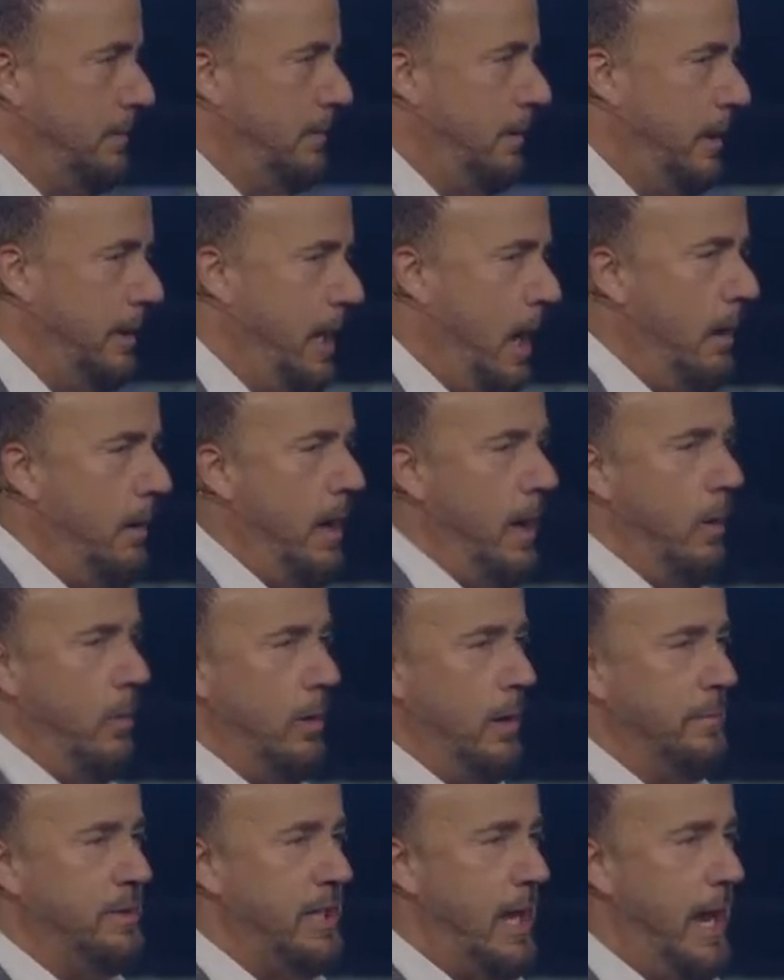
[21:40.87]
Are y'all hearing
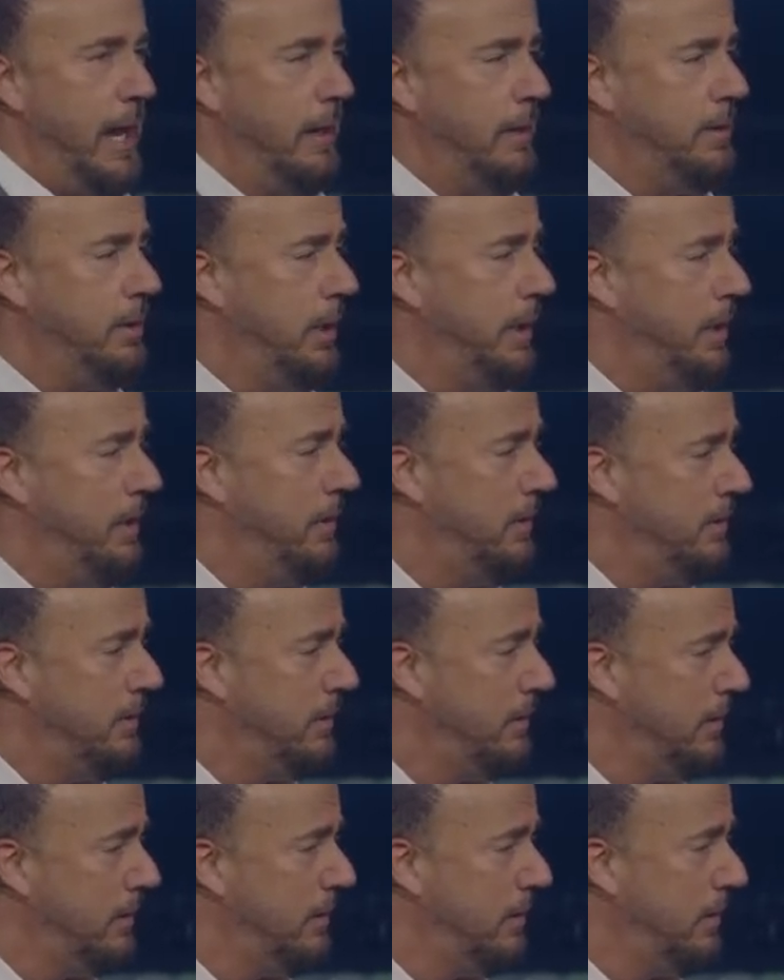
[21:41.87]
what I'm saying to you?
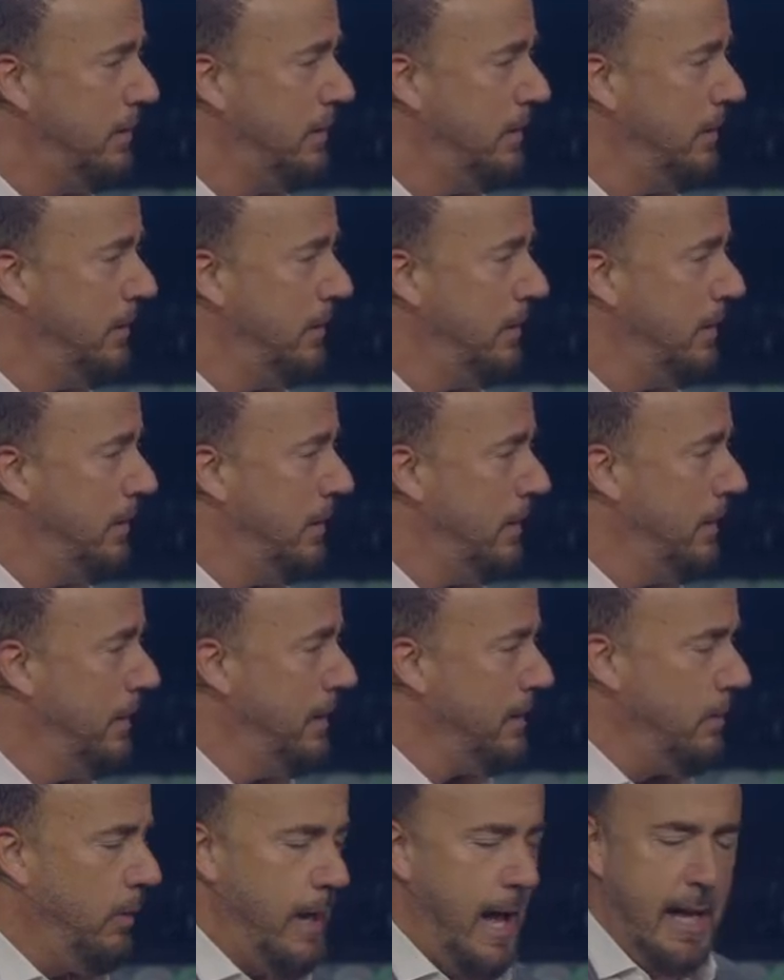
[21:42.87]

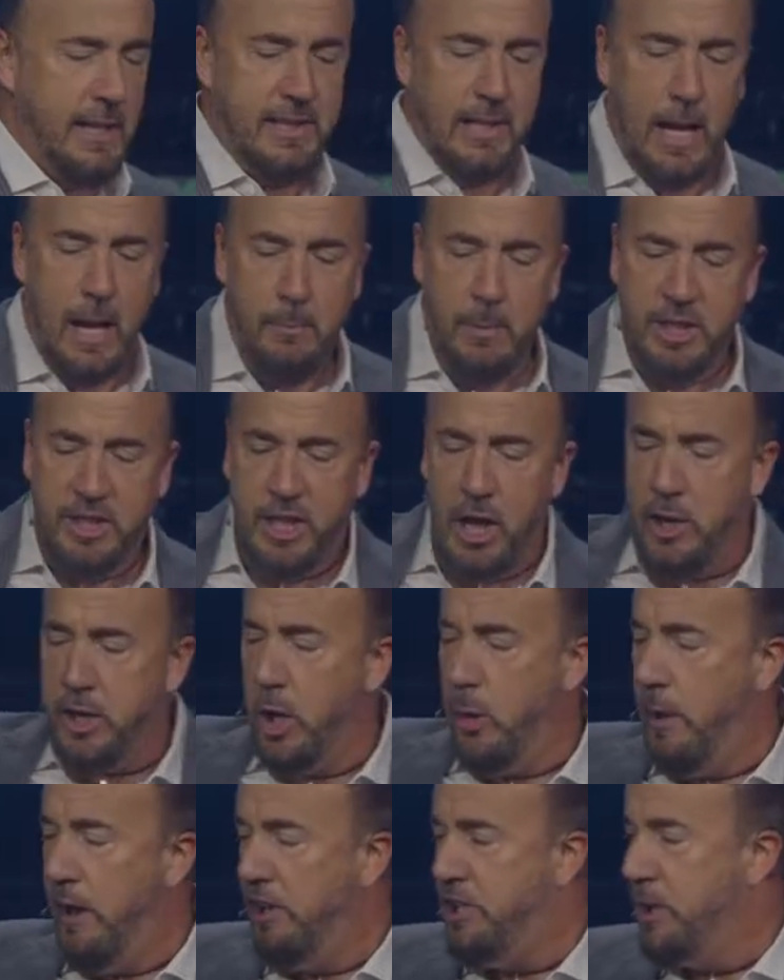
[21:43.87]
So God said, let me show
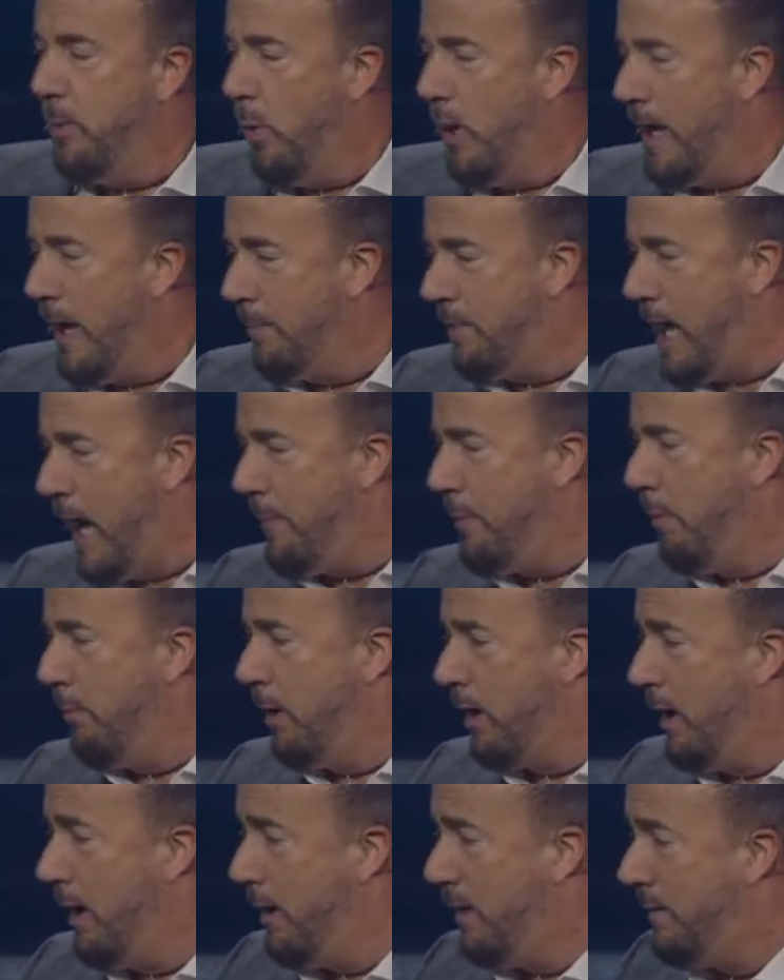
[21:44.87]
you Egypt what I'm
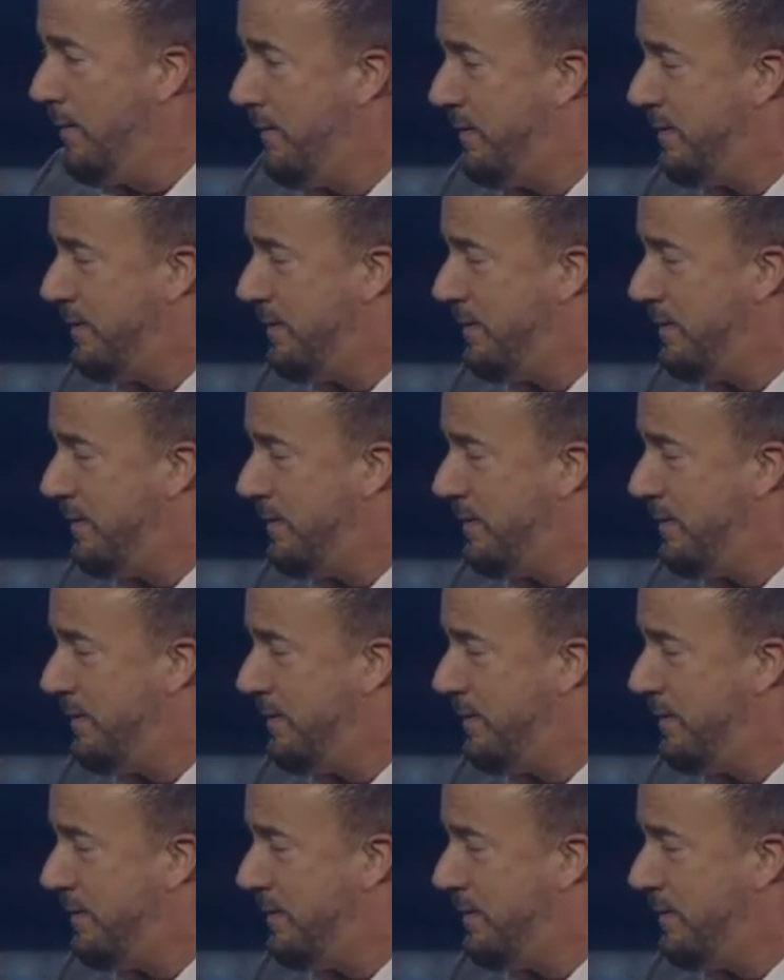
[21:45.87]
capable of.